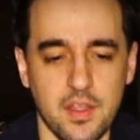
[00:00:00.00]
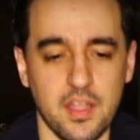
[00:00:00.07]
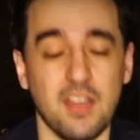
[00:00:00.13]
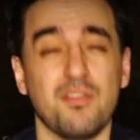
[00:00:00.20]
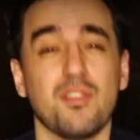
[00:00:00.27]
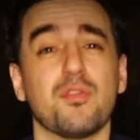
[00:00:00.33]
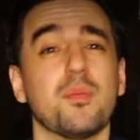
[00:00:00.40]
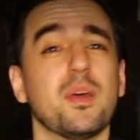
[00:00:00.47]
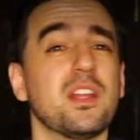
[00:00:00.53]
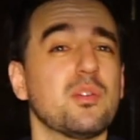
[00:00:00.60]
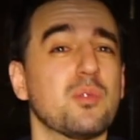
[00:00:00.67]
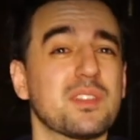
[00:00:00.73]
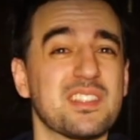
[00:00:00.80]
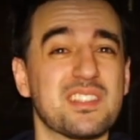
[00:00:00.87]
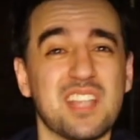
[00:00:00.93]
If you're familiar
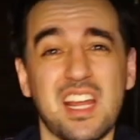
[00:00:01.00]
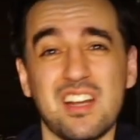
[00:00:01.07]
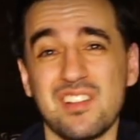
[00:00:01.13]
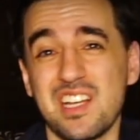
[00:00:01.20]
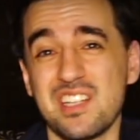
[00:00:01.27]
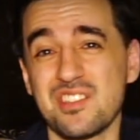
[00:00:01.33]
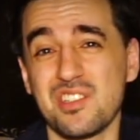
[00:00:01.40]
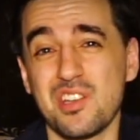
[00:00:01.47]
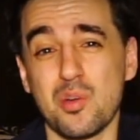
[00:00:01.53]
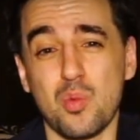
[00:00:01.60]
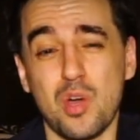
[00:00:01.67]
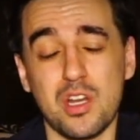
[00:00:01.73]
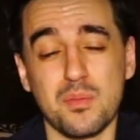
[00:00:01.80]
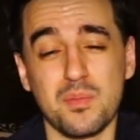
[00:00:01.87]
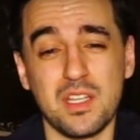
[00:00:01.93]
with the channel engineer
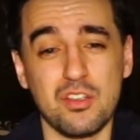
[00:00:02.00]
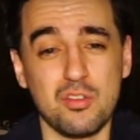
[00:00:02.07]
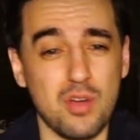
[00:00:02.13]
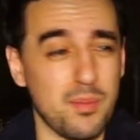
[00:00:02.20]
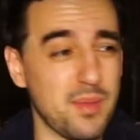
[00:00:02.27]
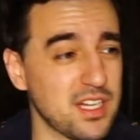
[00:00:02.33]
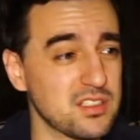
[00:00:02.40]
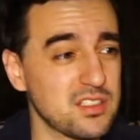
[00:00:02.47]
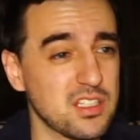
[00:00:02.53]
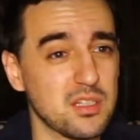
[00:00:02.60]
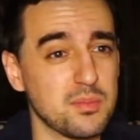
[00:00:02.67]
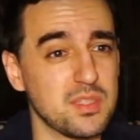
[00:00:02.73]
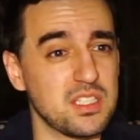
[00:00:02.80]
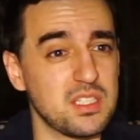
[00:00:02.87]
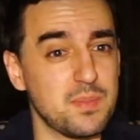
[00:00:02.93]
wannabe, who I'm actually going
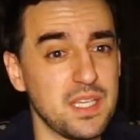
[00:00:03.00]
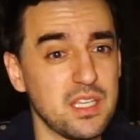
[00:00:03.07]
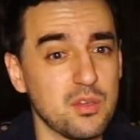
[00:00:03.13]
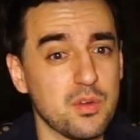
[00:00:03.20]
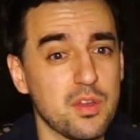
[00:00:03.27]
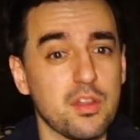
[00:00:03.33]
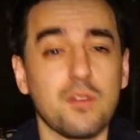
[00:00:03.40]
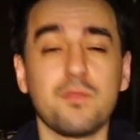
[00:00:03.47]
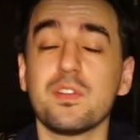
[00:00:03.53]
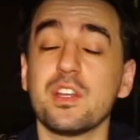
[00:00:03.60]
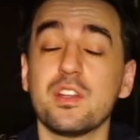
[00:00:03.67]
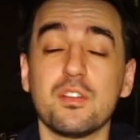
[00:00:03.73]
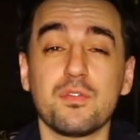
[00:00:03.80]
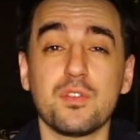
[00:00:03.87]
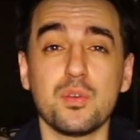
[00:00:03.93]
to be speaking with hopefully
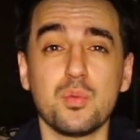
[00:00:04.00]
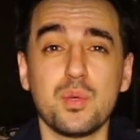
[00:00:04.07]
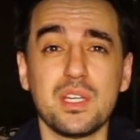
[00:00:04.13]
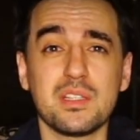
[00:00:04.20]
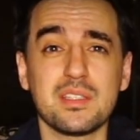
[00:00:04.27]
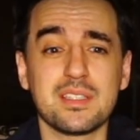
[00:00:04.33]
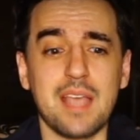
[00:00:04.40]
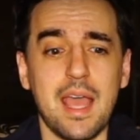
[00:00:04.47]
in a few weeks,